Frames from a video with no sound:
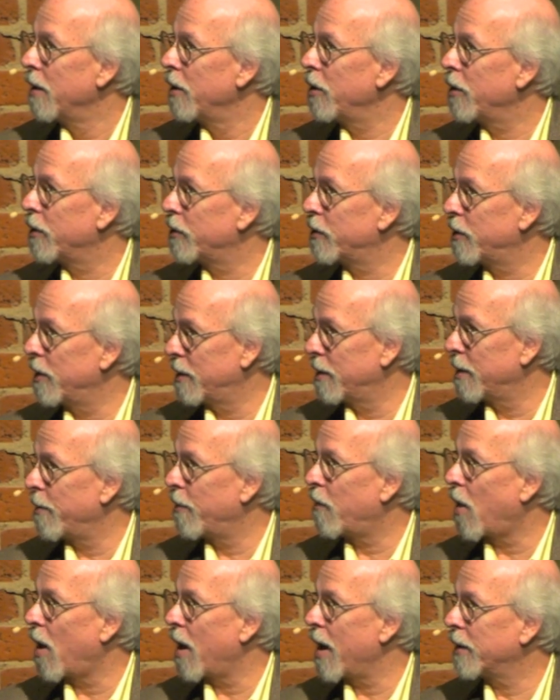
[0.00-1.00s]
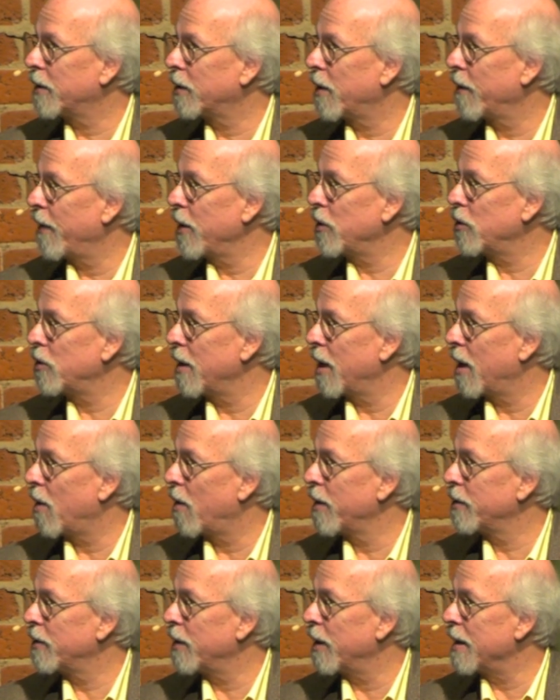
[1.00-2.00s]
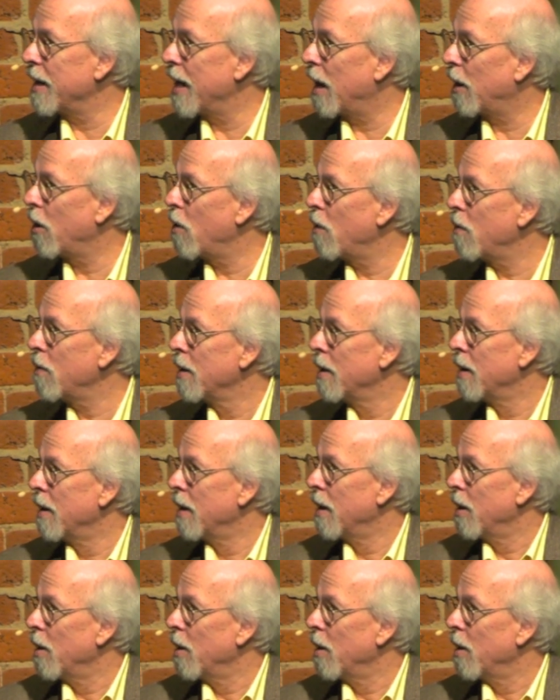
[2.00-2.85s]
You can see some of our excavation areas in yellow.